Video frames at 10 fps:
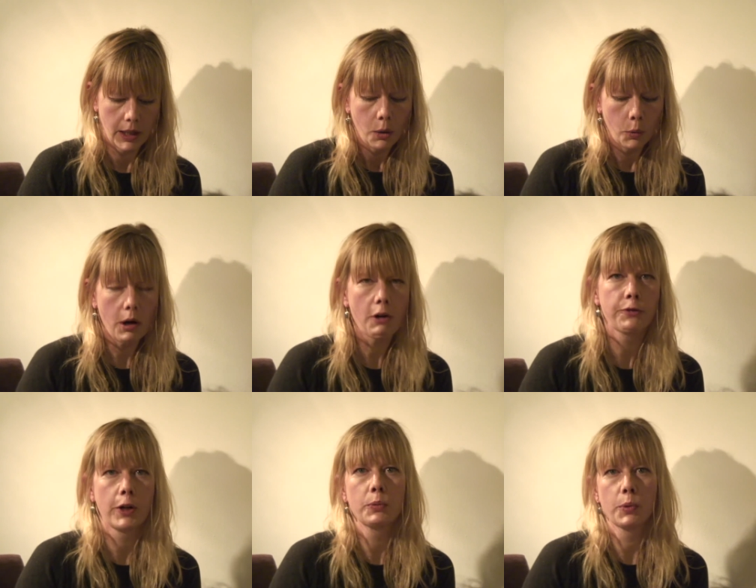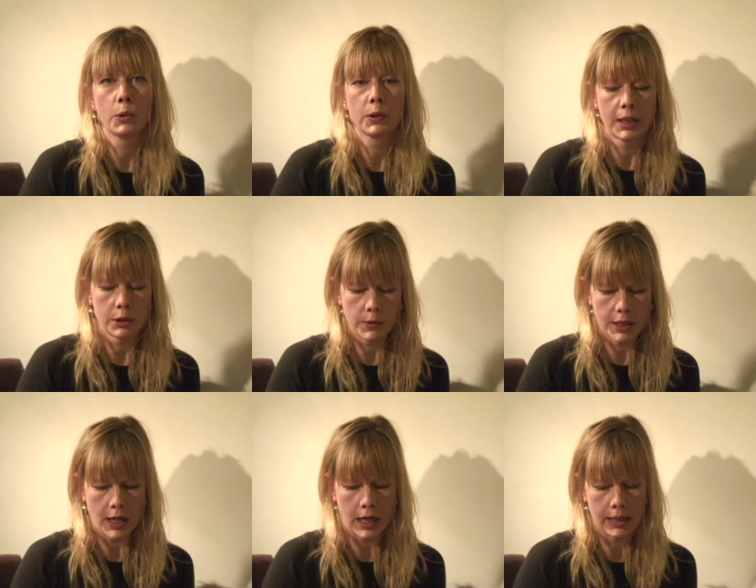When our friend wrote that you
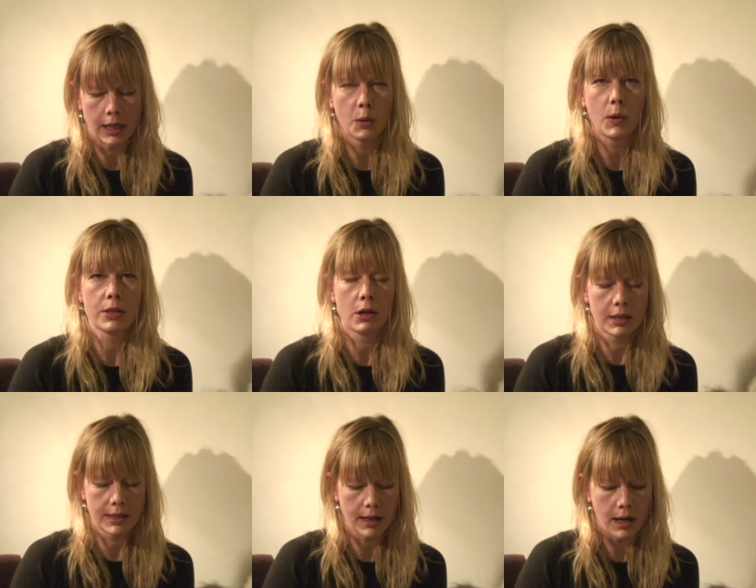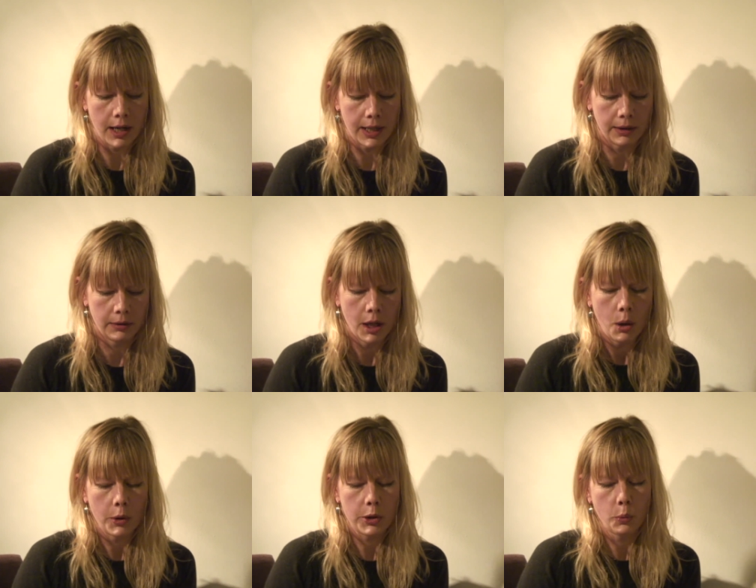died, I was on Skye,
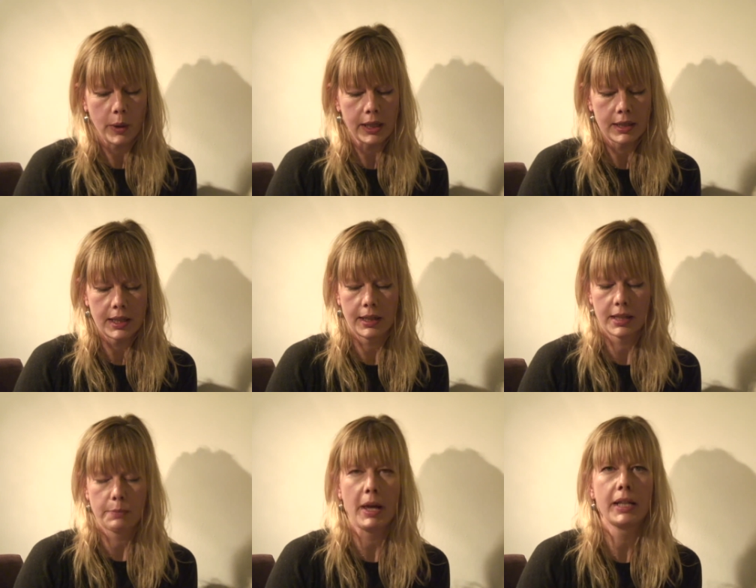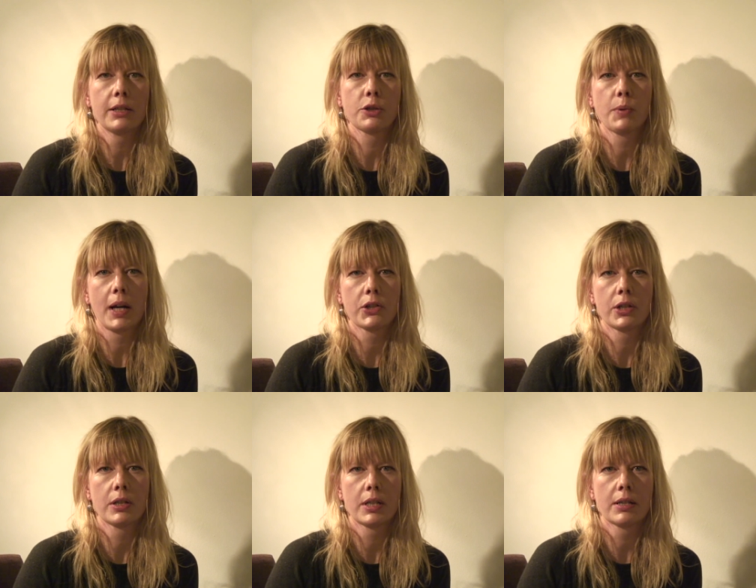where the wind in its many
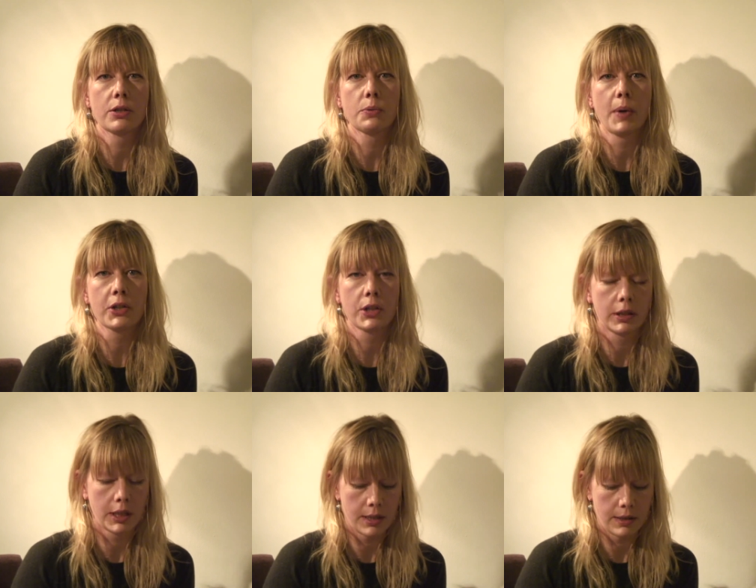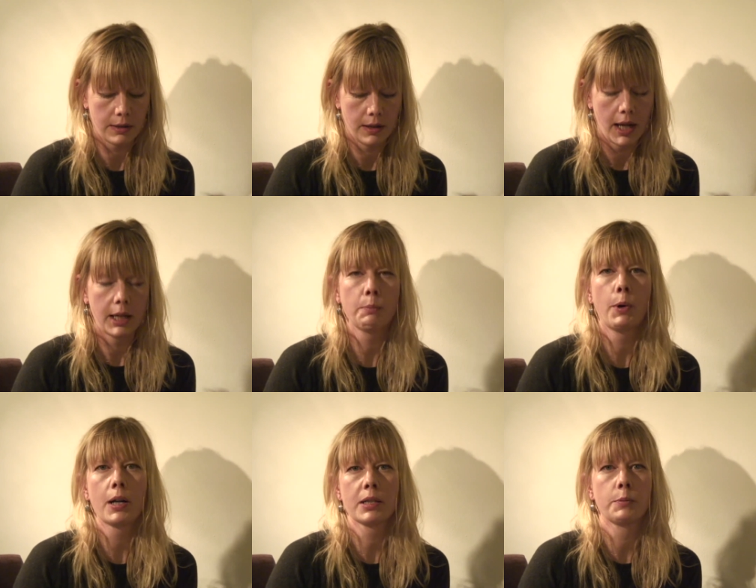directions is directionless and
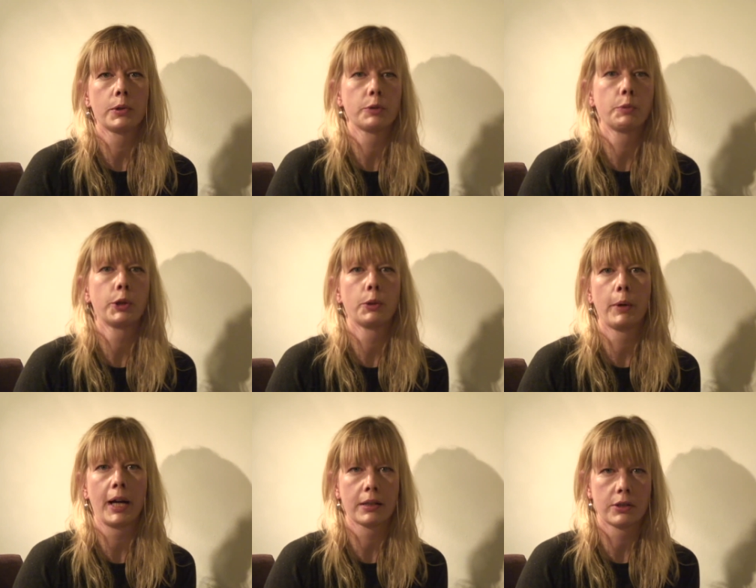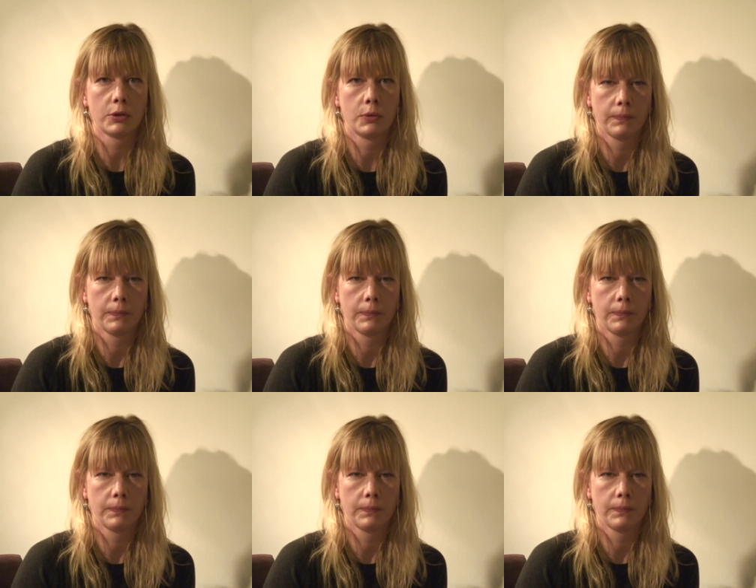impossible to put your back to.